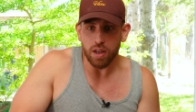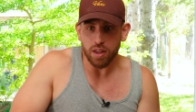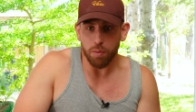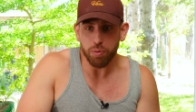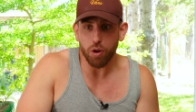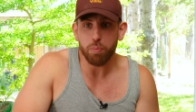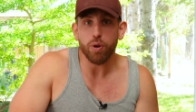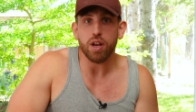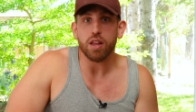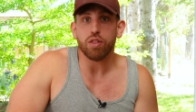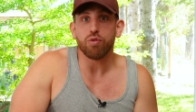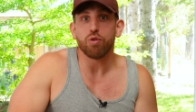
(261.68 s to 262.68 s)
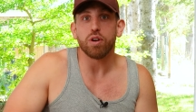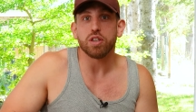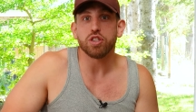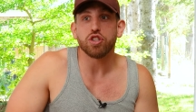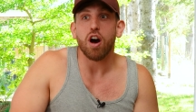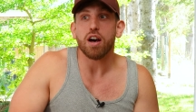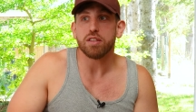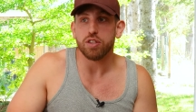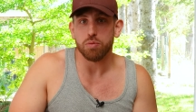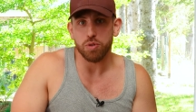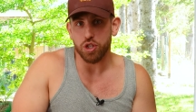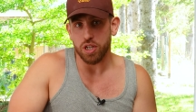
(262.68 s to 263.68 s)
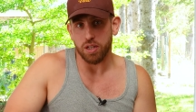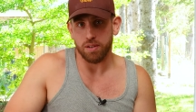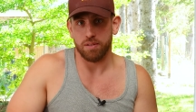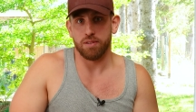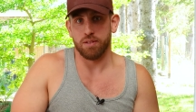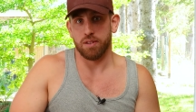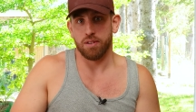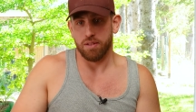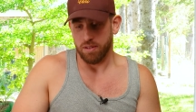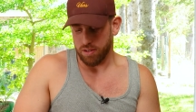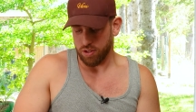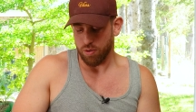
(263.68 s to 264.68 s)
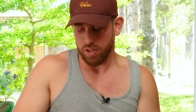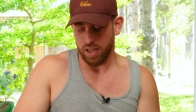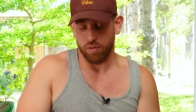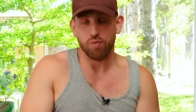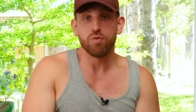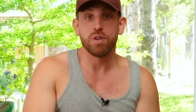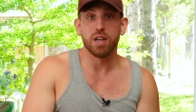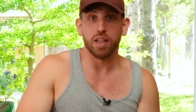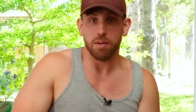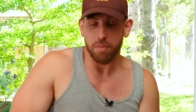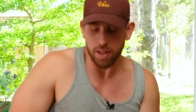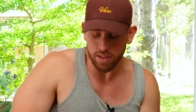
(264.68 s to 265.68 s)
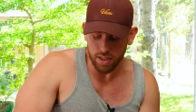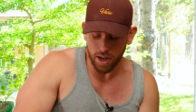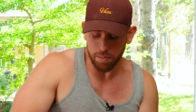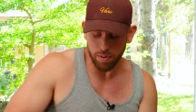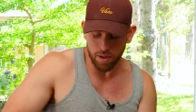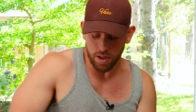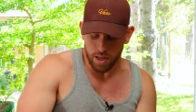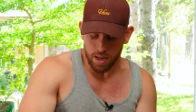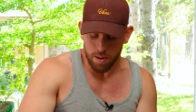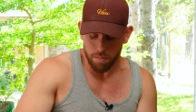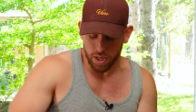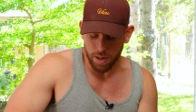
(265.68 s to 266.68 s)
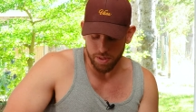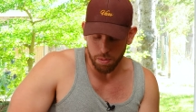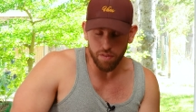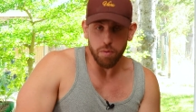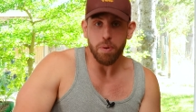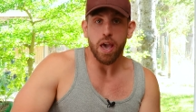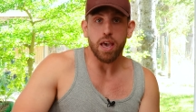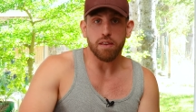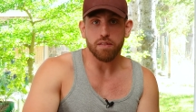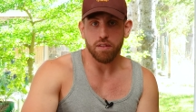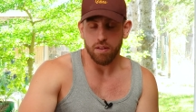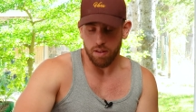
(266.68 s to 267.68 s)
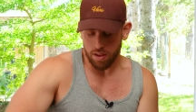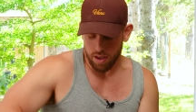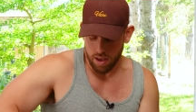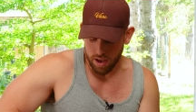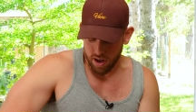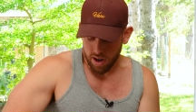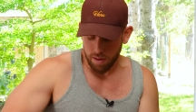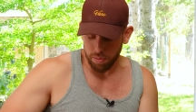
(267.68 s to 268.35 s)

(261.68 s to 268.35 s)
They'll put it through a sausage machine, so it's like really minced up. It becomes a bit of a paste. I